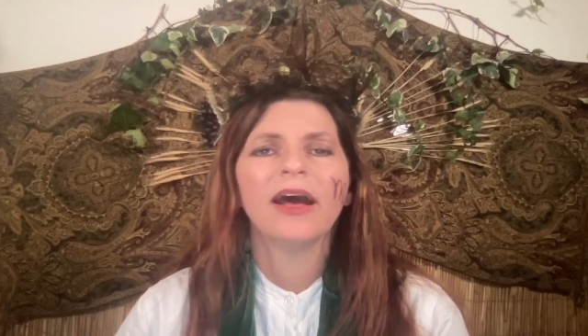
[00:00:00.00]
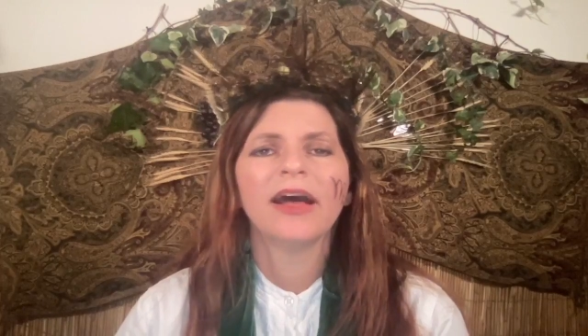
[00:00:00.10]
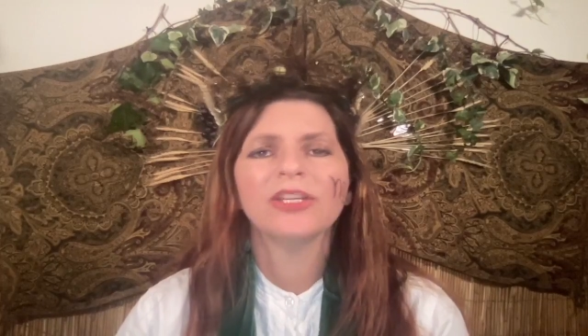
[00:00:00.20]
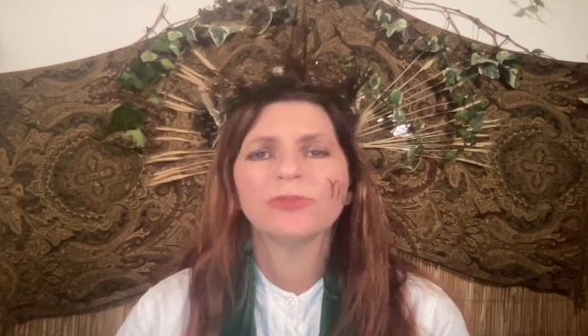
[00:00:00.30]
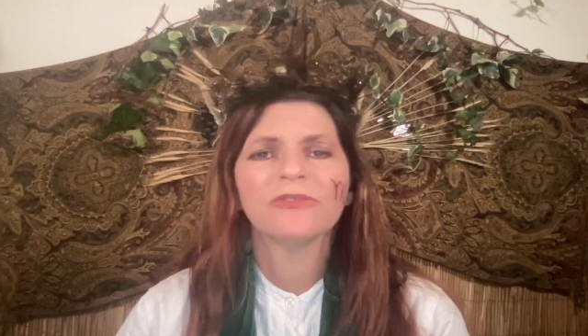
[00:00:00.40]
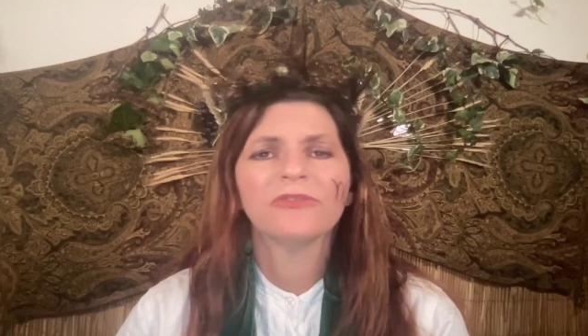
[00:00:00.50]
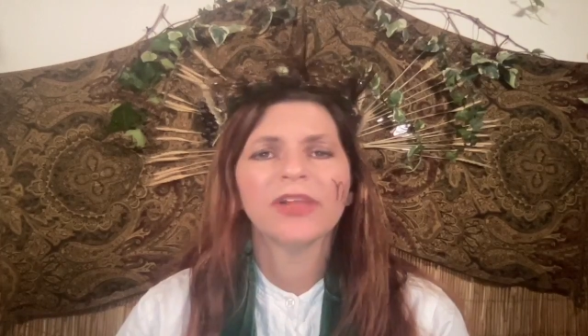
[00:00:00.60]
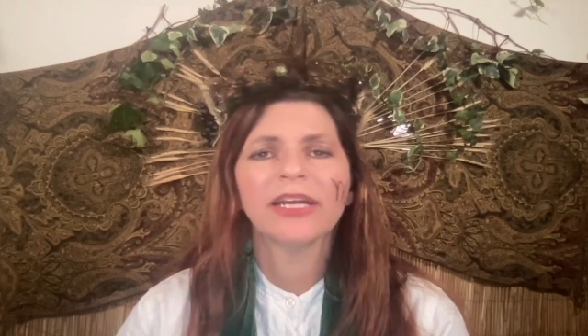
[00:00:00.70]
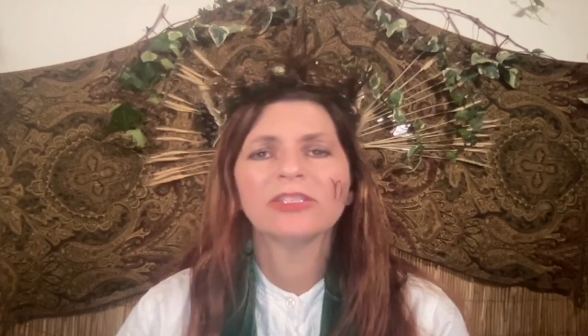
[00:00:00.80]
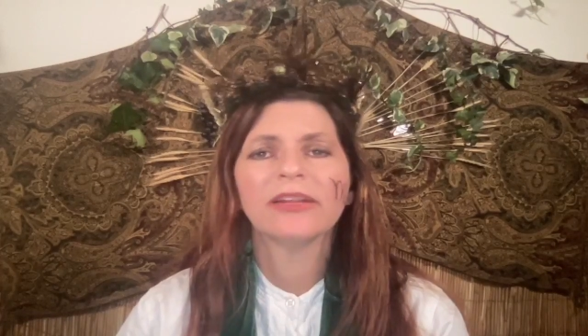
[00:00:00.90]
and to
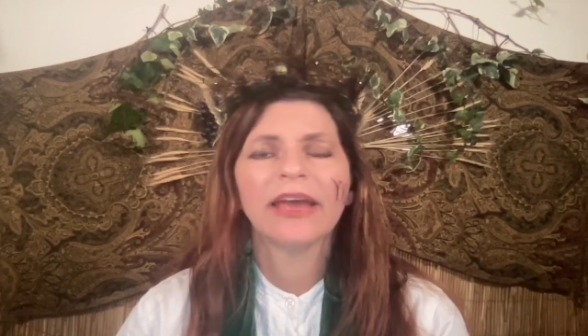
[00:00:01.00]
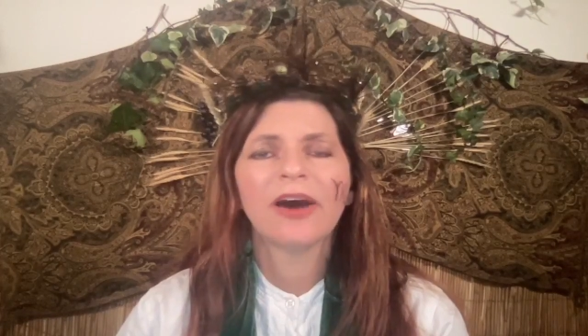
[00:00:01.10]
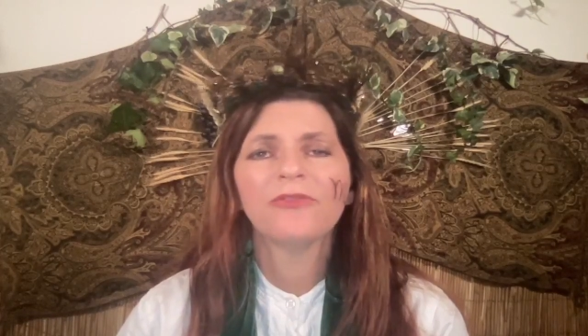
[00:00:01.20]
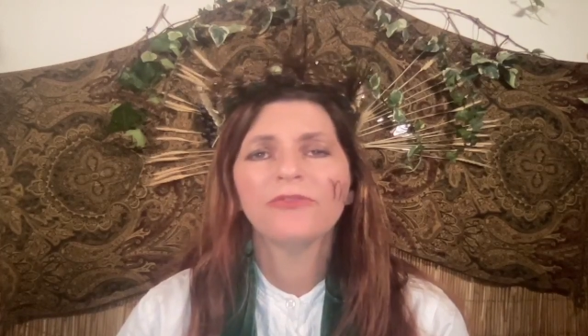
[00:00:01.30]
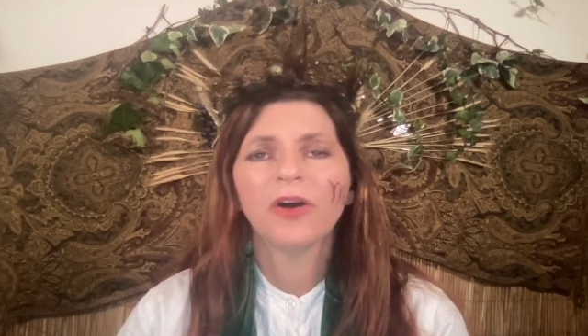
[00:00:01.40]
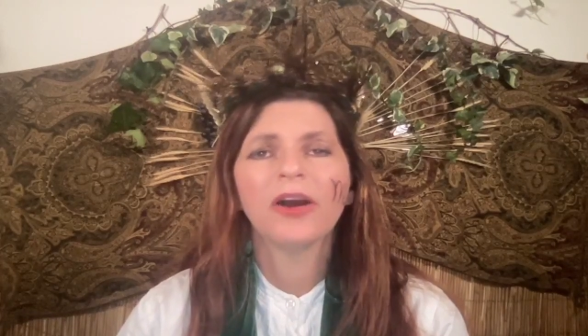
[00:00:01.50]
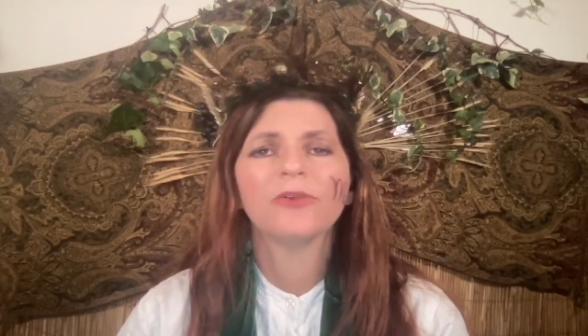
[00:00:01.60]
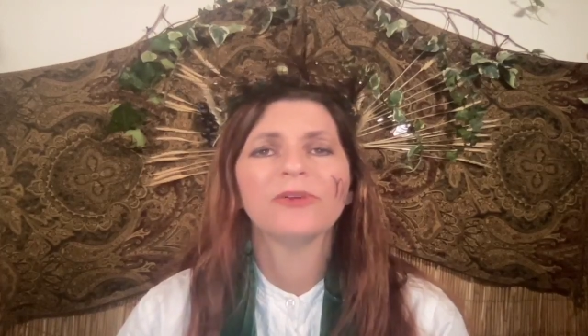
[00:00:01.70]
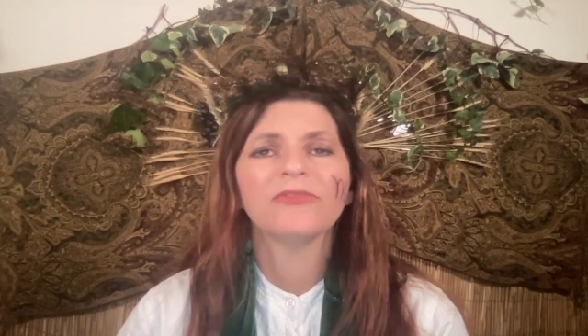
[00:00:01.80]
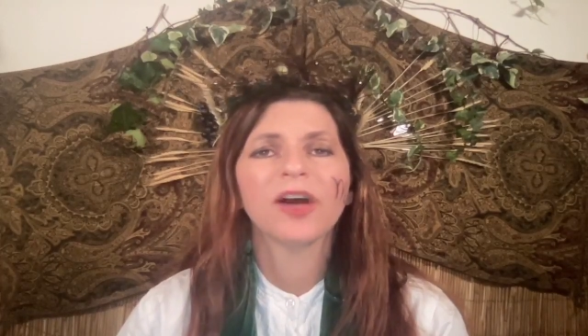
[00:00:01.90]
reflect on how far
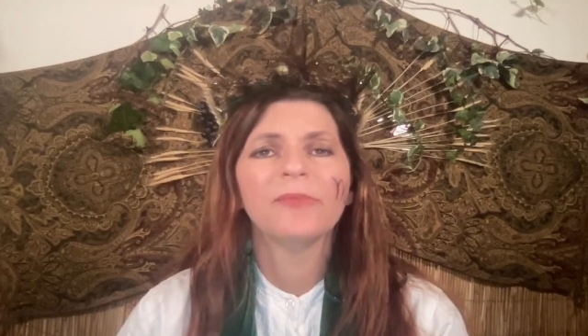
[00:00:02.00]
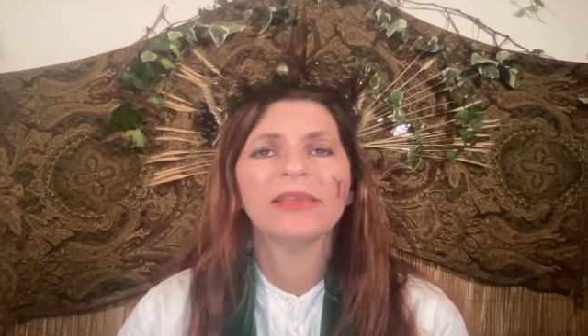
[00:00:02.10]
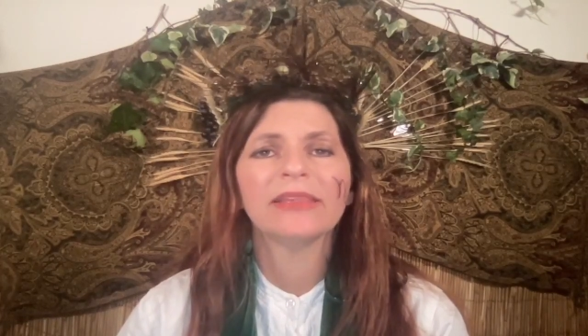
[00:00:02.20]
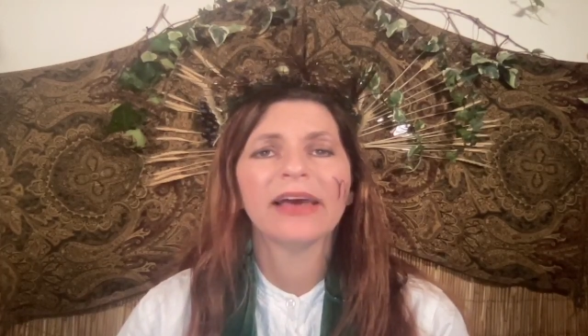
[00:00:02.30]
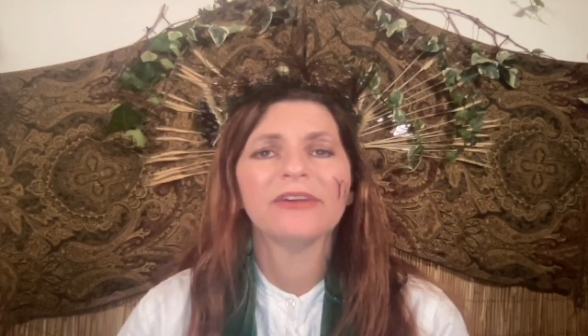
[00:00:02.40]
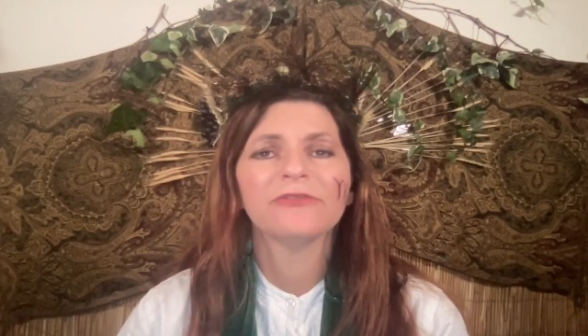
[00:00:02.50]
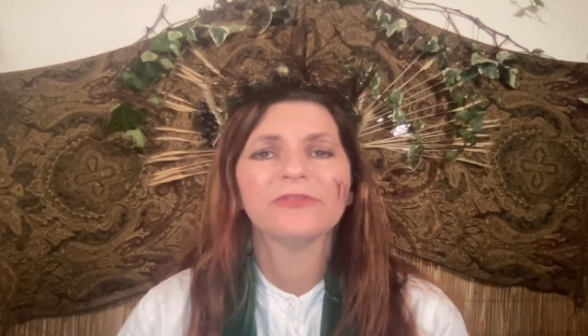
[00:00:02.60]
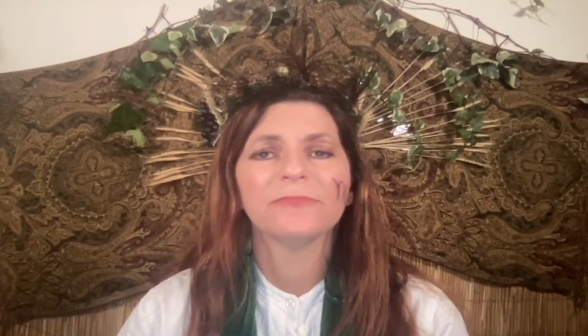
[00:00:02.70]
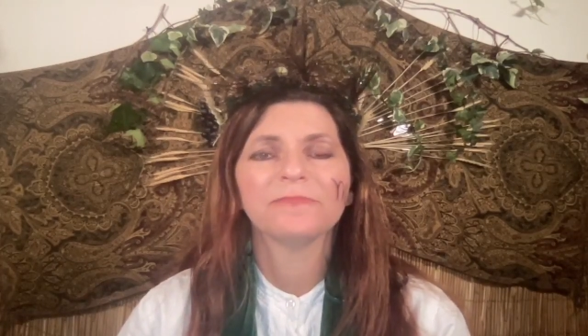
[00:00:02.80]
we've come in life.